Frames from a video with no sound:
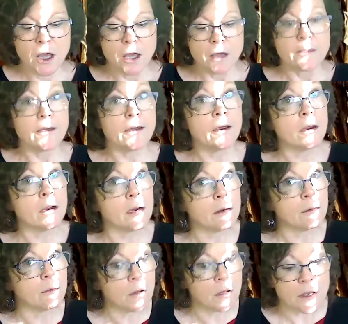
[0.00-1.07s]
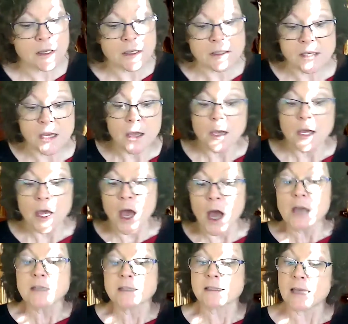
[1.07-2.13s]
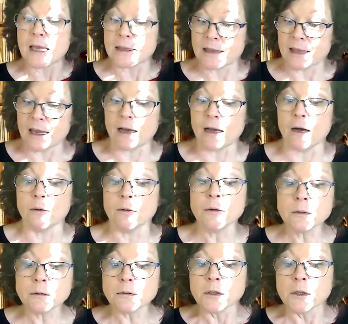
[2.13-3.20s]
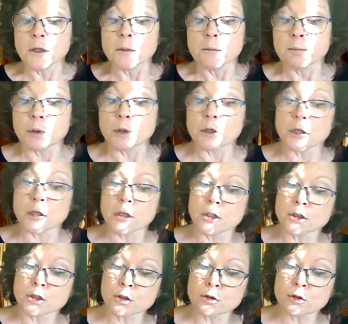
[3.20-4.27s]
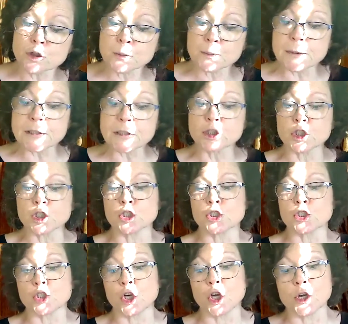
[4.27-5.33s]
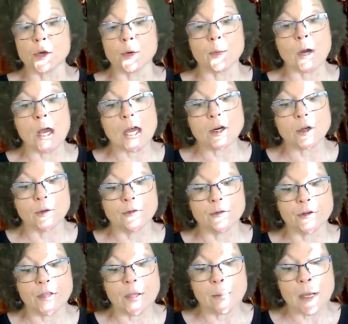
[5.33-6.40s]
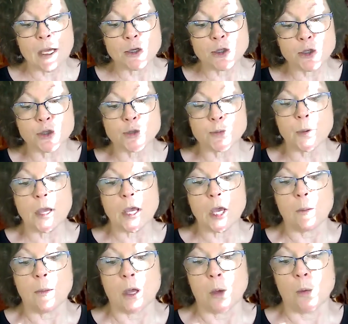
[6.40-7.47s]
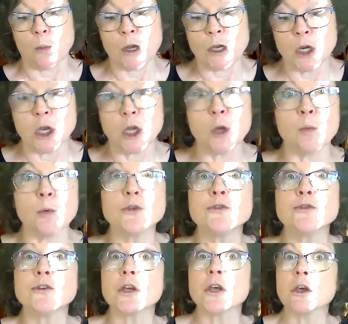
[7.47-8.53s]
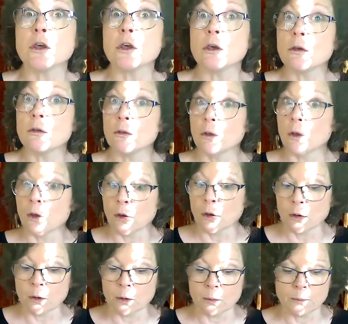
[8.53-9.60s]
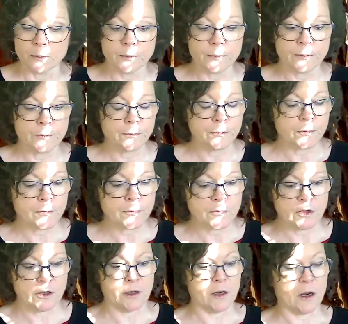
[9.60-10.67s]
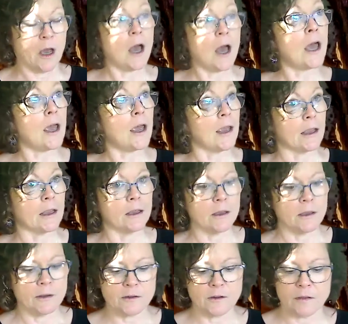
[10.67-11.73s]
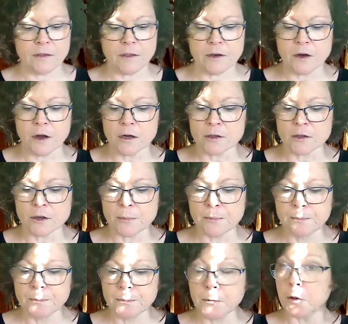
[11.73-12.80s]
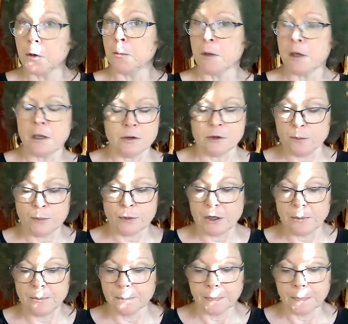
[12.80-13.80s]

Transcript: "There was," said the owl, "but you spent it on a rattle for the badger's baby when he was teething." "Did I?" said the doctor. Dear me.